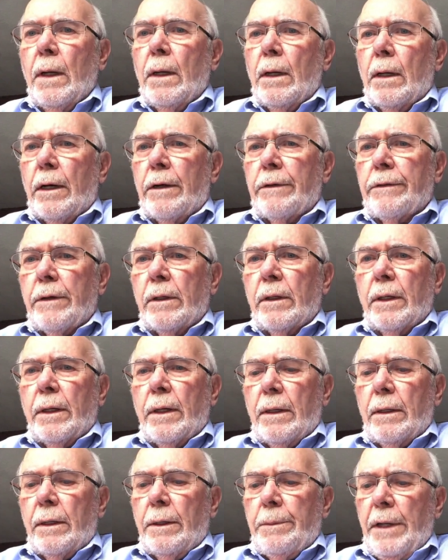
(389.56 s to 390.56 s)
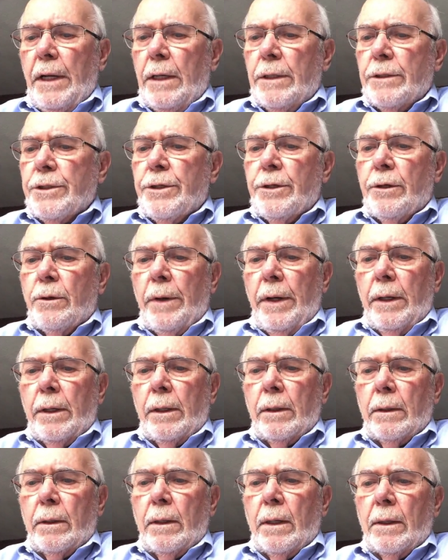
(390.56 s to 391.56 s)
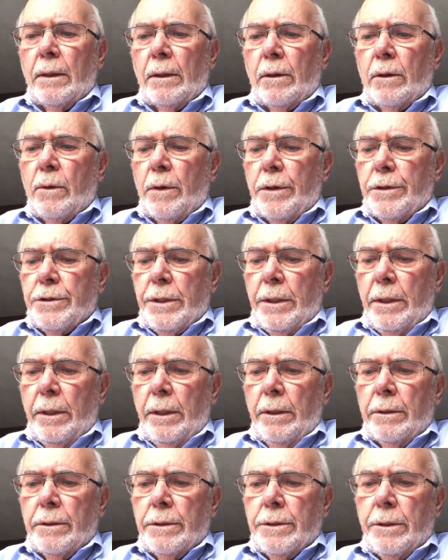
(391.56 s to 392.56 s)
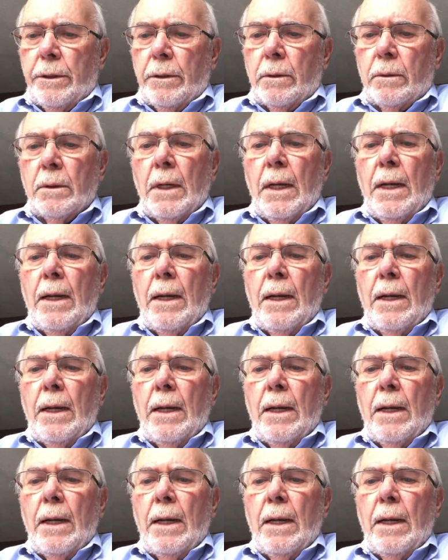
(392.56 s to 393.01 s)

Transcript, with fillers: Arthur, let, let me ask Joanna a question here too.